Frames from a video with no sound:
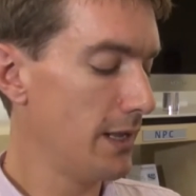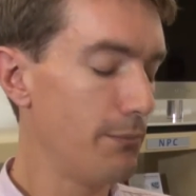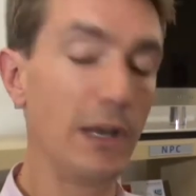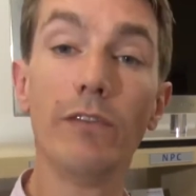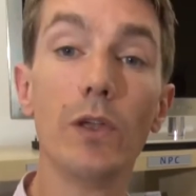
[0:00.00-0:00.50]

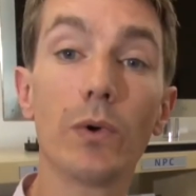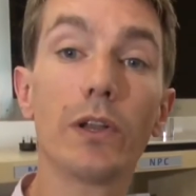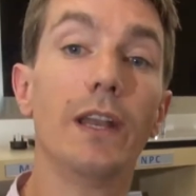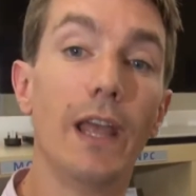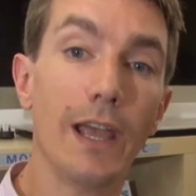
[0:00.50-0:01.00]
But if you want
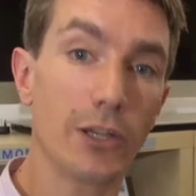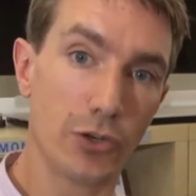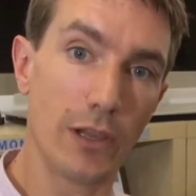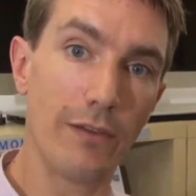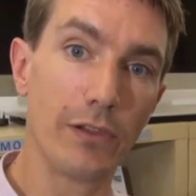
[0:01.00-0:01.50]
an
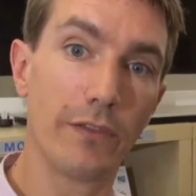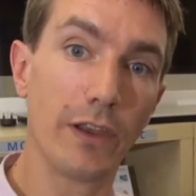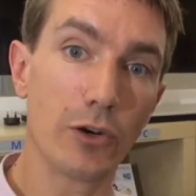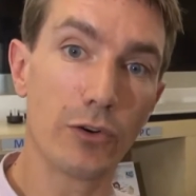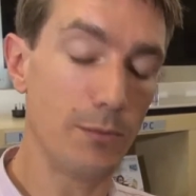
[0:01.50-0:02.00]
extra level of
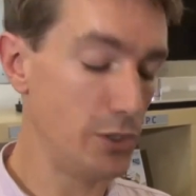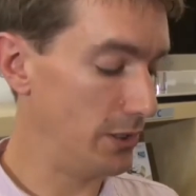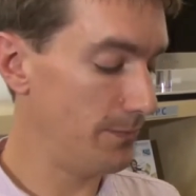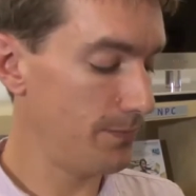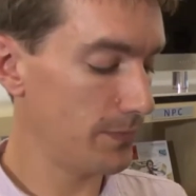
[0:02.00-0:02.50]

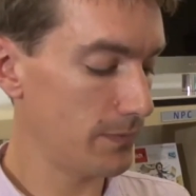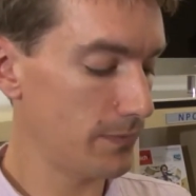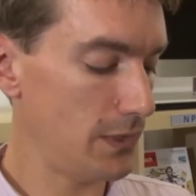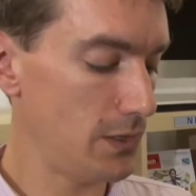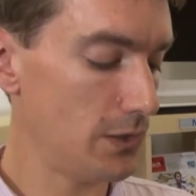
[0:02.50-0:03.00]
encryption,
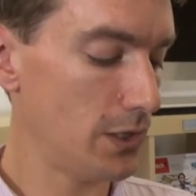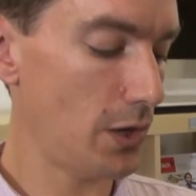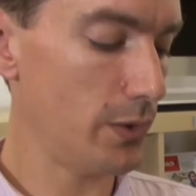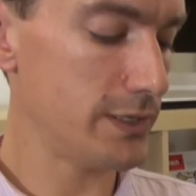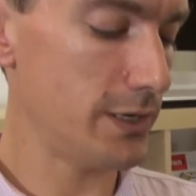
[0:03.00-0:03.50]
you can
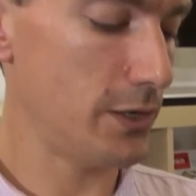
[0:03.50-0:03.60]
go into